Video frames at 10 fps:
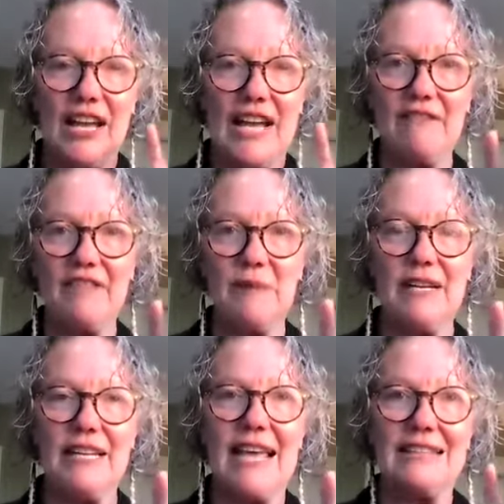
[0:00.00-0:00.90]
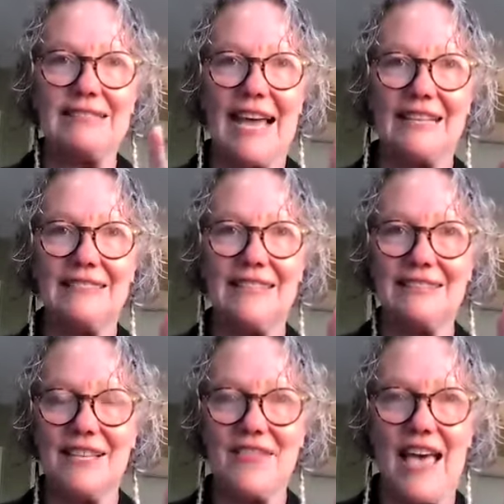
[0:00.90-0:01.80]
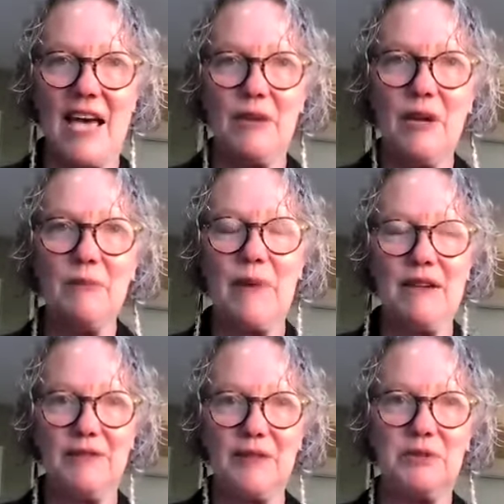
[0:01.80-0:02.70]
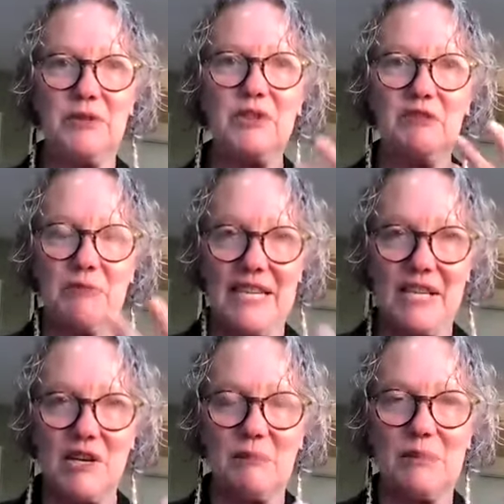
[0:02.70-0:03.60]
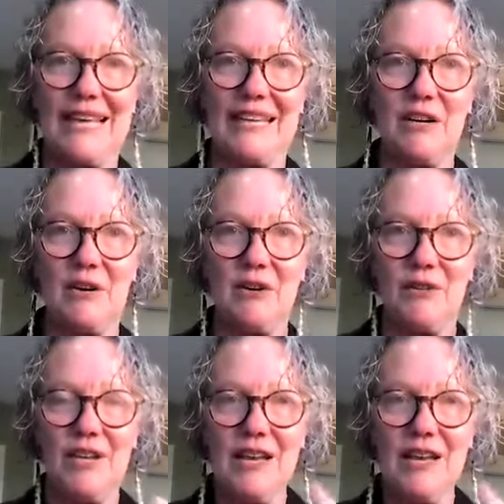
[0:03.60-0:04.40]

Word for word: Everybody has access to that by virtue of being on planet Earth.